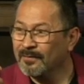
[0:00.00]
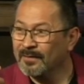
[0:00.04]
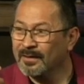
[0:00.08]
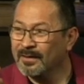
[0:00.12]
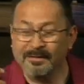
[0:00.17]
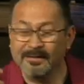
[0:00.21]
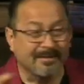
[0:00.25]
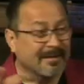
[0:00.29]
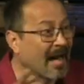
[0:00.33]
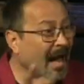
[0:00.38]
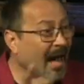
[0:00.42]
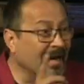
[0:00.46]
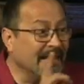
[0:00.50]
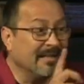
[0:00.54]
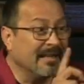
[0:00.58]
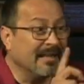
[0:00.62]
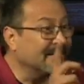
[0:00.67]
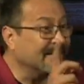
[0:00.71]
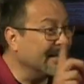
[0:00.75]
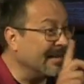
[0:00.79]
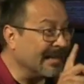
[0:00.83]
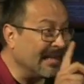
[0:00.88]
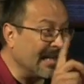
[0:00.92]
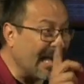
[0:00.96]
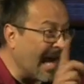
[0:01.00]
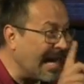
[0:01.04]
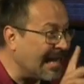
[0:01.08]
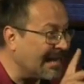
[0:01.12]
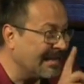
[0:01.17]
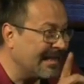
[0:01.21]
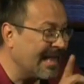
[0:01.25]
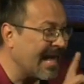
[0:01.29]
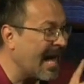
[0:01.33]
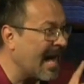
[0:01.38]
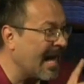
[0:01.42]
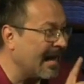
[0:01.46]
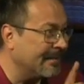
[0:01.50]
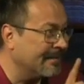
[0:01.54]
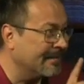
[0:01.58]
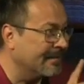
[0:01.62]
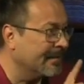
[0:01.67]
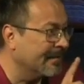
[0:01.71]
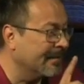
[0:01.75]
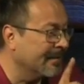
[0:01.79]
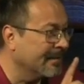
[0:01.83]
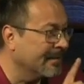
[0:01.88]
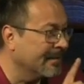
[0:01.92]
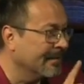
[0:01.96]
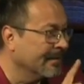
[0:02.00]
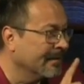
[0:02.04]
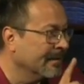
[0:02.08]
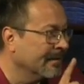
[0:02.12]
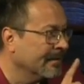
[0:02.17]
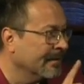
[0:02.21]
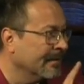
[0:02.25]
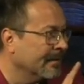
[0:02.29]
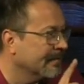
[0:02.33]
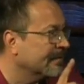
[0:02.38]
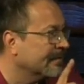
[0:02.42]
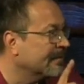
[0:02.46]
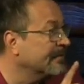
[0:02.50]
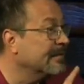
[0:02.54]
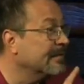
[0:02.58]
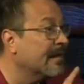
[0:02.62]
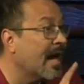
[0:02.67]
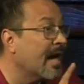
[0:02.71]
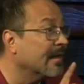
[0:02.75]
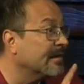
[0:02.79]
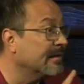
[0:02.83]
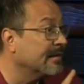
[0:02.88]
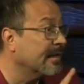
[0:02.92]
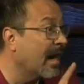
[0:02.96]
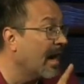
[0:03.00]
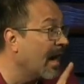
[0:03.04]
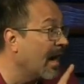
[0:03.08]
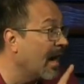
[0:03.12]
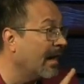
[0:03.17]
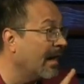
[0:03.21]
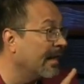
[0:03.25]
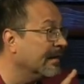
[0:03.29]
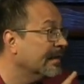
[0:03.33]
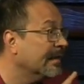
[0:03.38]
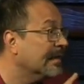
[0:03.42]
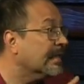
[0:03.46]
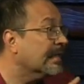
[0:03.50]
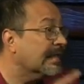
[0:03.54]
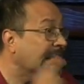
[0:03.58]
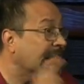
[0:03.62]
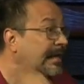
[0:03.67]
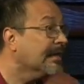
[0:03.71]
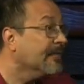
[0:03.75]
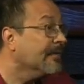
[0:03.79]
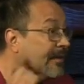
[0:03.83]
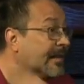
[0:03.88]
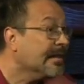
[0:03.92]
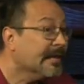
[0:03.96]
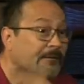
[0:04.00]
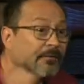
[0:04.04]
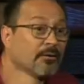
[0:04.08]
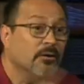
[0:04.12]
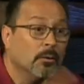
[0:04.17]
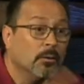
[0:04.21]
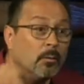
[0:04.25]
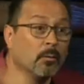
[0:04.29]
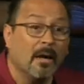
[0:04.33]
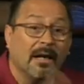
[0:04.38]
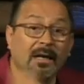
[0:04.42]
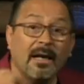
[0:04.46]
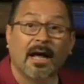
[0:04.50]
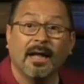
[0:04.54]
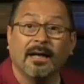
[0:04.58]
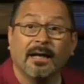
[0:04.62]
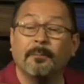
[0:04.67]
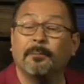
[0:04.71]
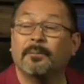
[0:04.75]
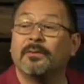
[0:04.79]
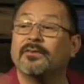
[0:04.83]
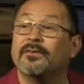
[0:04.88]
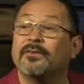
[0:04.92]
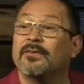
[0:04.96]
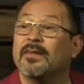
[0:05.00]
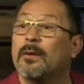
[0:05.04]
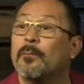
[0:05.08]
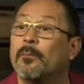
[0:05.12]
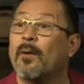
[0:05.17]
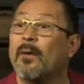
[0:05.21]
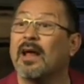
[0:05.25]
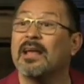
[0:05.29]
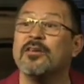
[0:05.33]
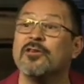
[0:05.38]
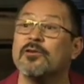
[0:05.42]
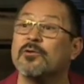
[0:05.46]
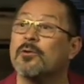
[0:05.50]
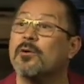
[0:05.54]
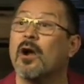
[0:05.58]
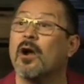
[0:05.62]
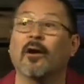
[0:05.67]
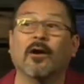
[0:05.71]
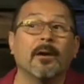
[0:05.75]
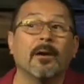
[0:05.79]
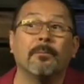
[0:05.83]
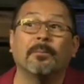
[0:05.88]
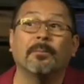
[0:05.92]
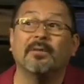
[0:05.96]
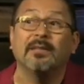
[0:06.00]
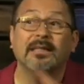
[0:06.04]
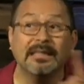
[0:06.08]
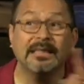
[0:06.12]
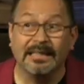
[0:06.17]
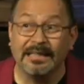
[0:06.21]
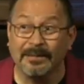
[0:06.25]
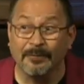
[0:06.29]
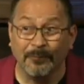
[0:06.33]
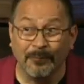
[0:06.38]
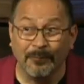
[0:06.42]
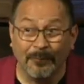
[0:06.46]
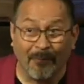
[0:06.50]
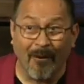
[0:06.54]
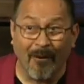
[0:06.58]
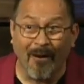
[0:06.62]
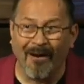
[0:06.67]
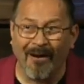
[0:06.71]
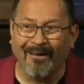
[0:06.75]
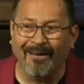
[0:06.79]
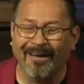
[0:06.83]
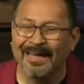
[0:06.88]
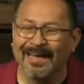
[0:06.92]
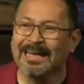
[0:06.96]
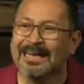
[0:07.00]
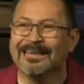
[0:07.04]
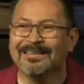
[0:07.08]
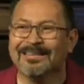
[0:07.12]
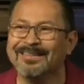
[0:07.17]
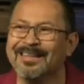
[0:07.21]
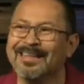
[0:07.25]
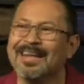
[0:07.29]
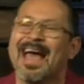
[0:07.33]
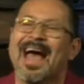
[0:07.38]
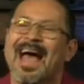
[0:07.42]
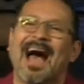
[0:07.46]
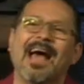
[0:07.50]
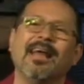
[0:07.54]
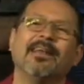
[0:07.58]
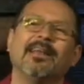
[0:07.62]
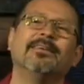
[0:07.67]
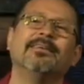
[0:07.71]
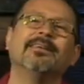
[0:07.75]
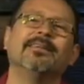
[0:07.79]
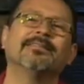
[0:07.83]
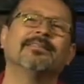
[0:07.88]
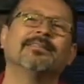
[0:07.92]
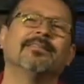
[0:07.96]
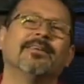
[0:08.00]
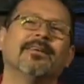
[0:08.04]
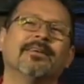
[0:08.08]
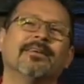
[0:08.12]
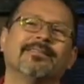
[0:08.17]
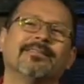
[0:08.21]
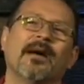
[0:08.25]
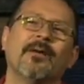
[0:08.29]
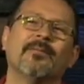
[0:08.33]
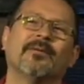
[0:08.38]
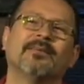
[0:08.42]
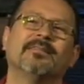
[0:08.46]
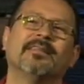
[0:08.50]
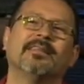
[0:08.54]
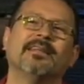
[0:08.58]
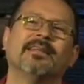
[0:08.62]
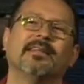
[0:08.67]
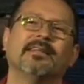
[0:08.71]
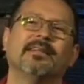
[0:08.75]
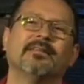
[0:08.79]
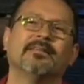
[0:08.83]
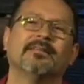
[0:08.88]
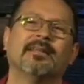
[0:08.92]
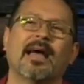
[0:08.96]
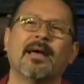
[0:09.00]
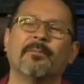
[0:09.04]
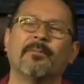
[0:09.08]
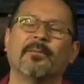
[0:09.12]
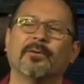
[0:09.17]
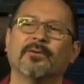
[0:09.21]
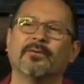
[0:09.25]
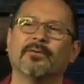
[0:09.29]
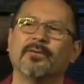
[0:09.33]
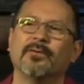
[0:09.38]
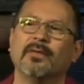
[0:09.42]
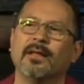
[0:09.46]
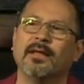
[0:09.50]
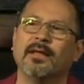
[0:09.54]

Because God doesn't like that. It's not God. Even if you're 100% right, you are completely wrong. See, I learned this a long time with the young disciples.